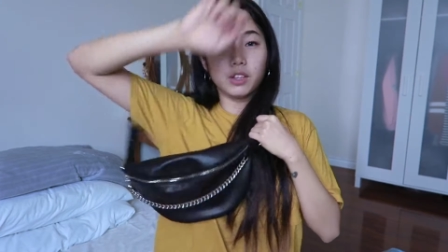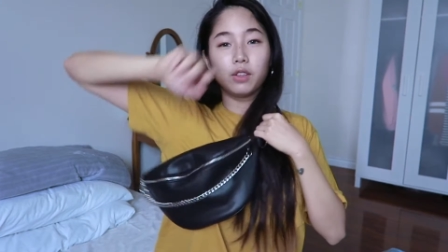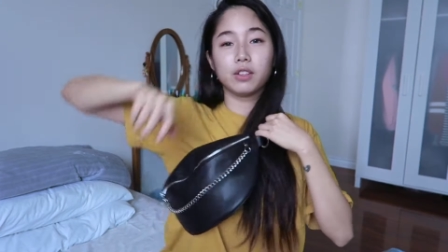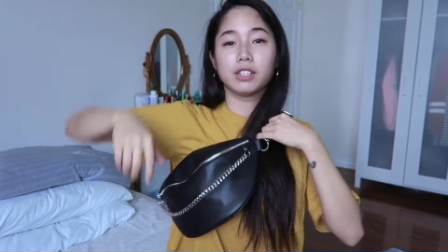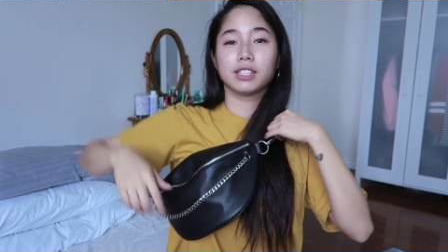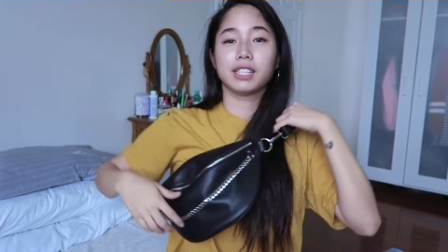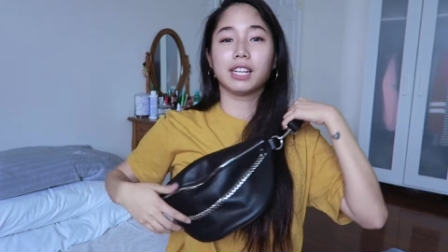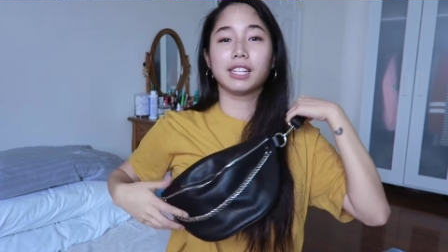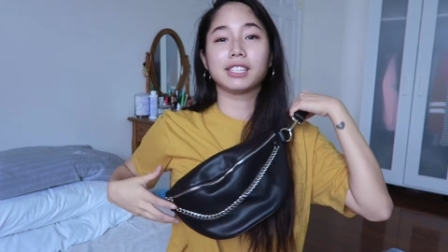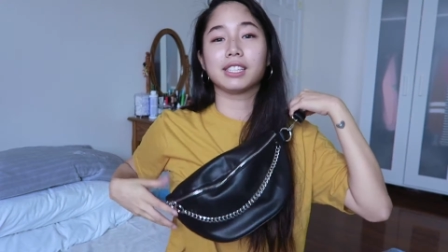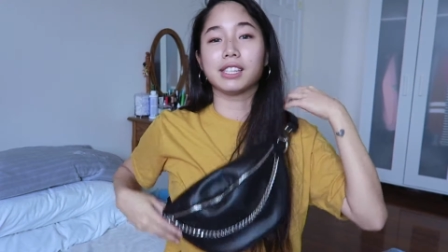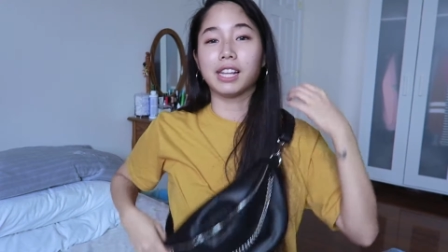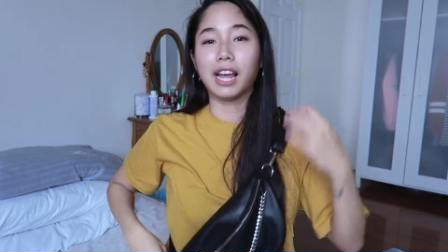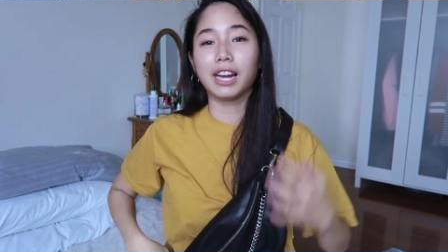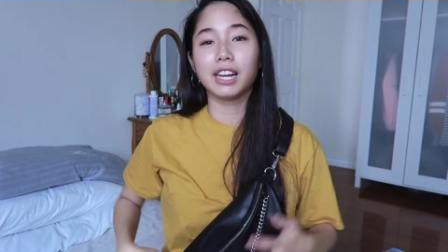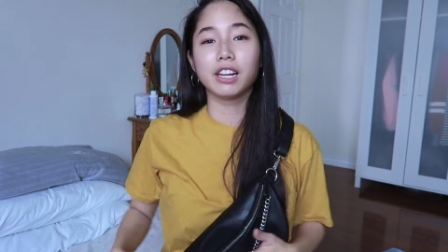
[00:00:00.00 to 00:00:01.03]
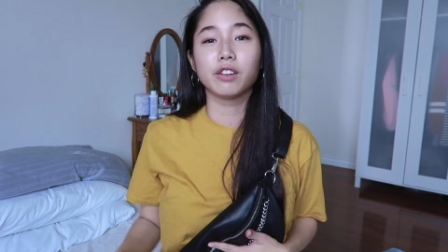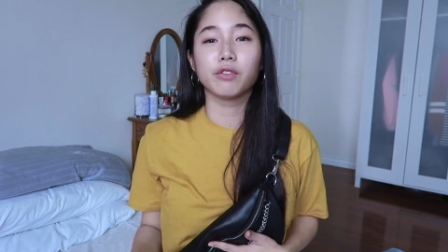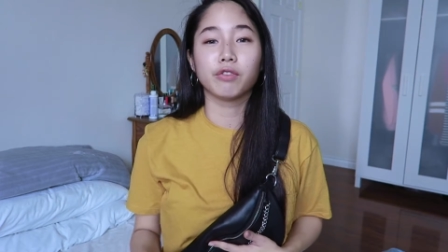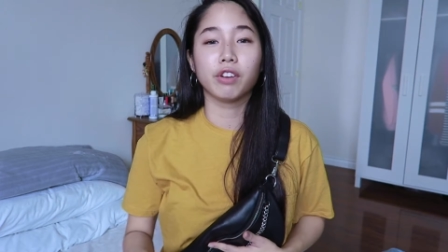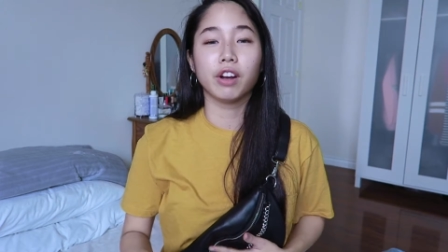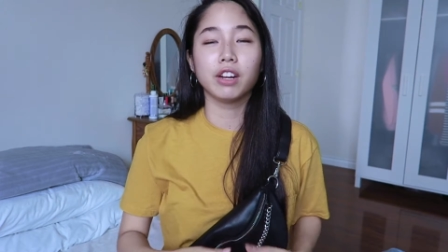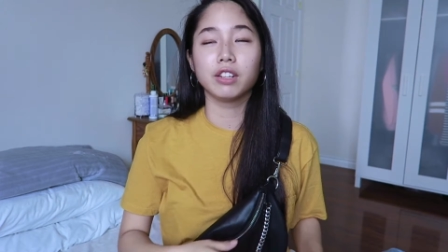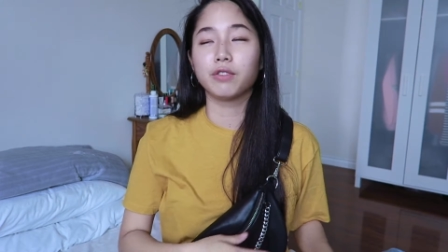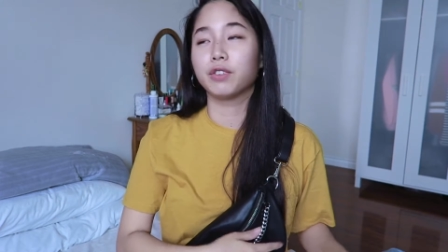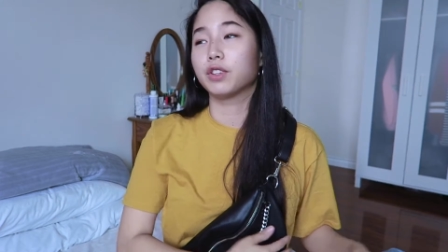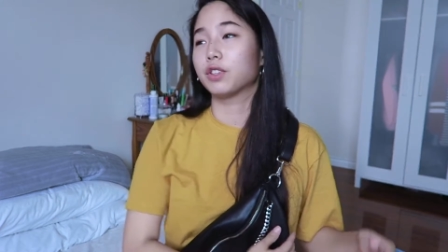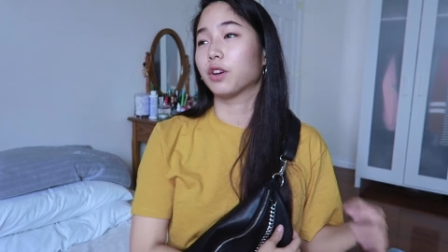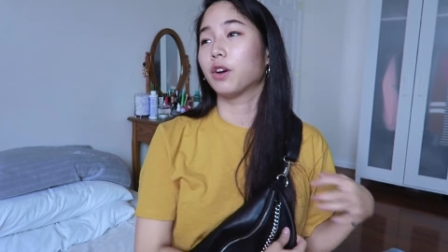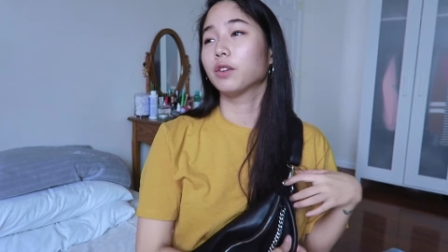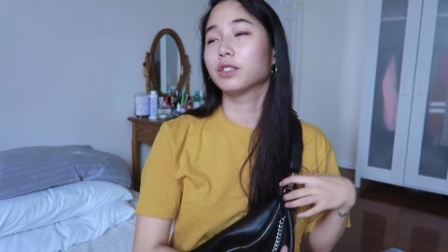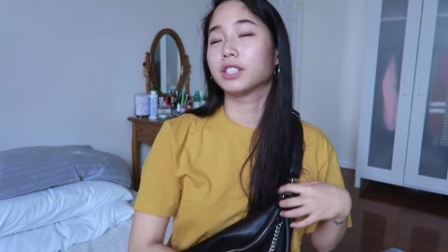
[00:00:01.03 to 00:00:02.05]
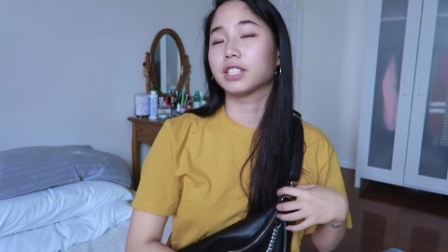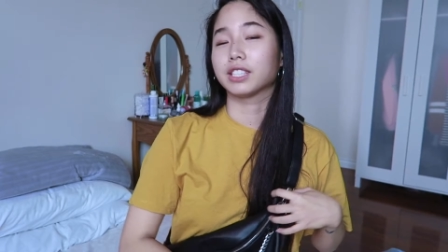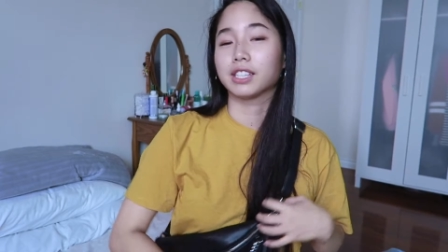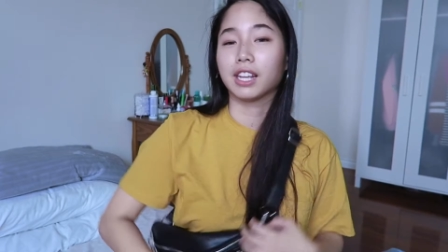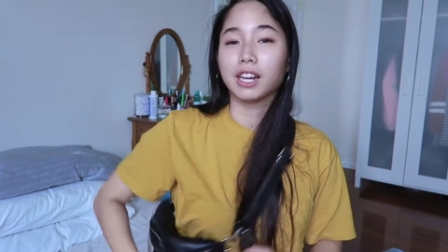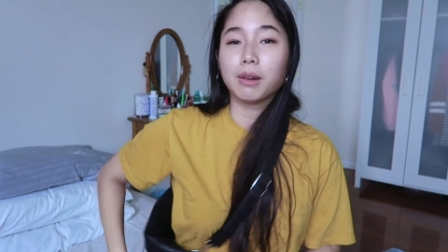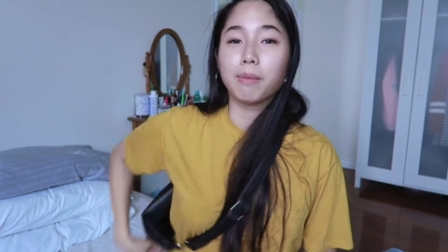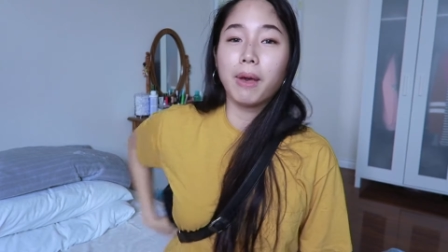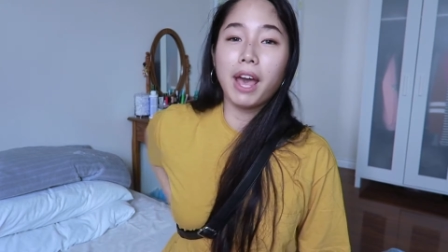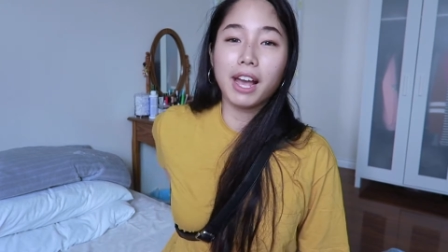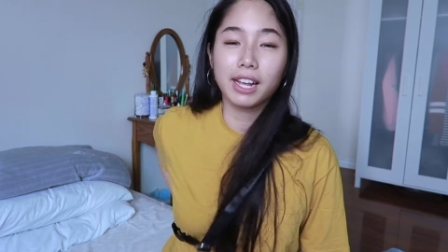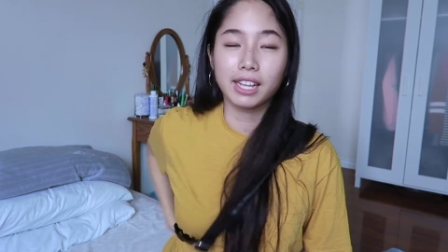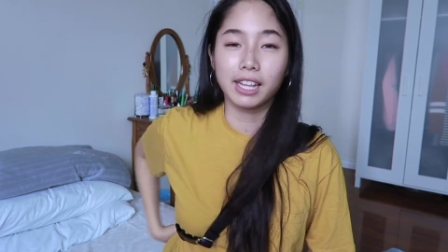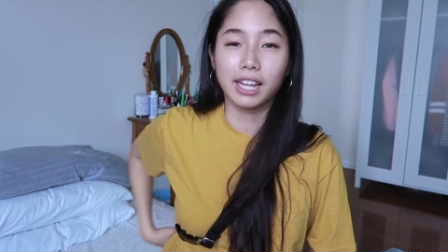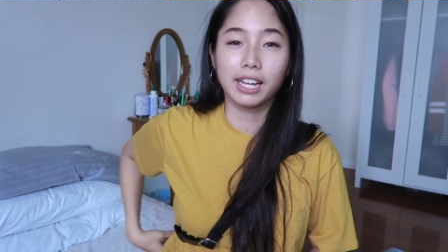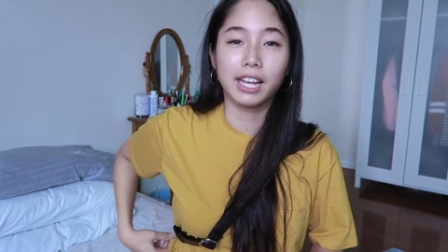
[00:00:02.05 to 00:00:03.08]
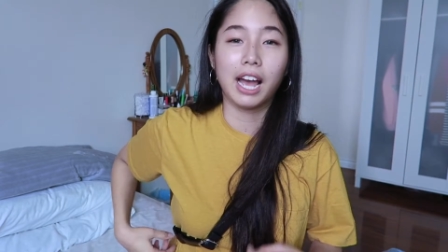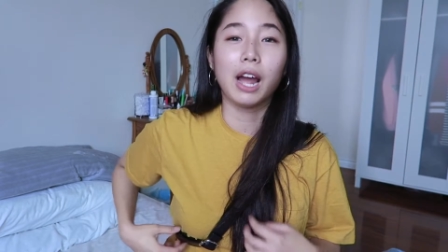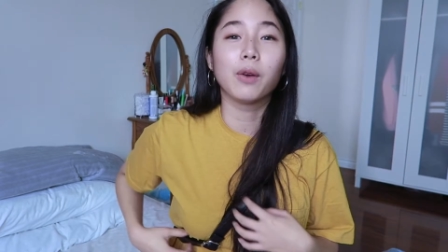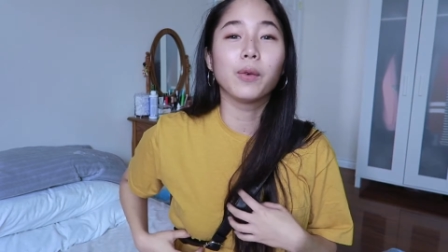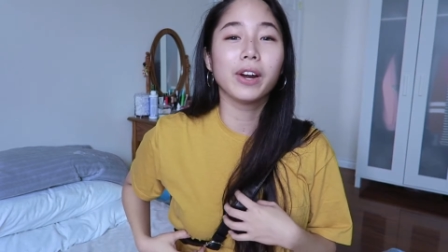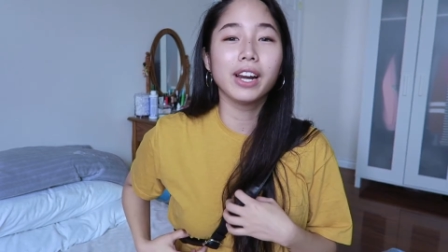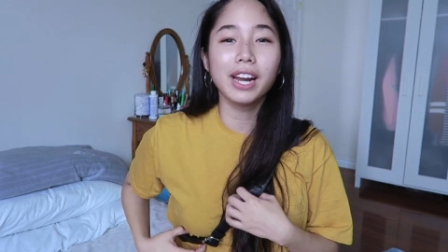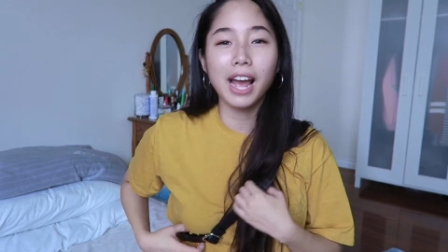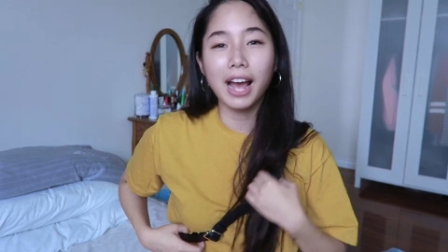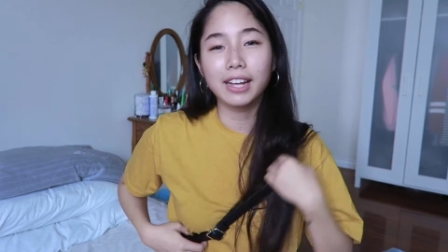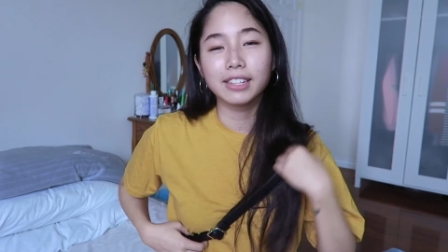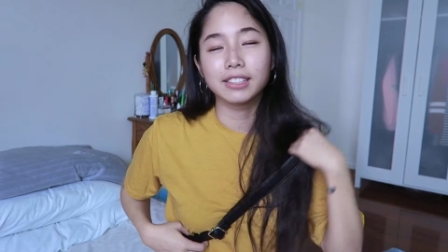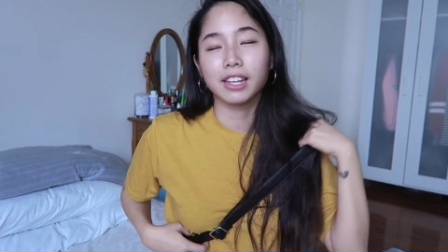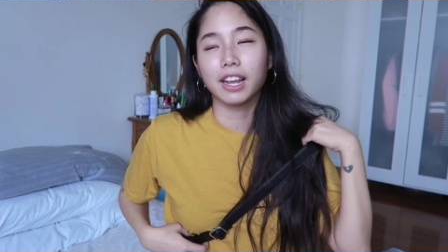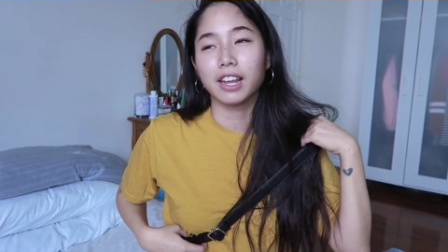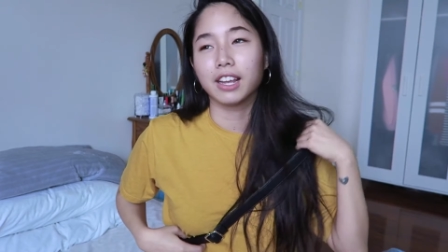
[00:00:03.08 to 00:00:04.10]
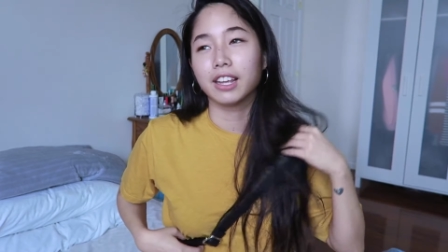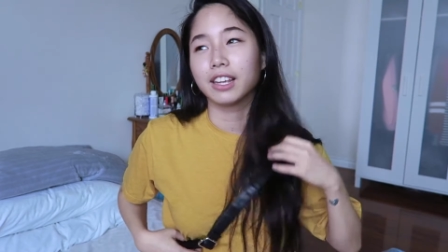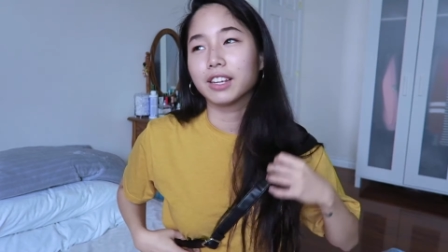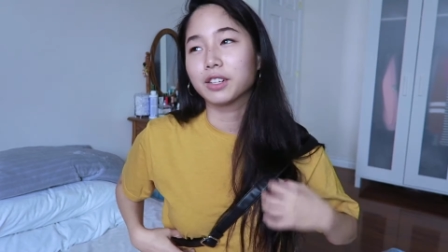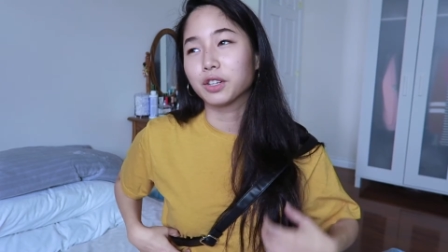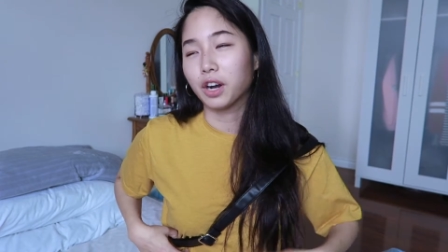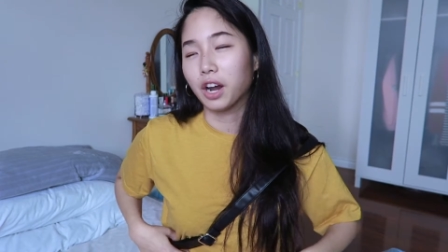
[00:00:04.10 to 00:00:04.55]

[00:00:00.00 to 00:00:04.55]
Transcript: you just like slide it in front if you don't you just slide it back like i wear it as a